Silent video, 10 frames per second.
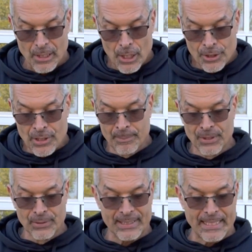
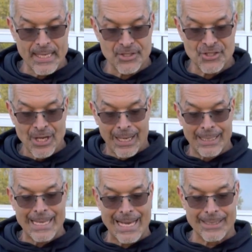communicates
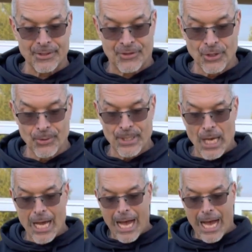an attitude,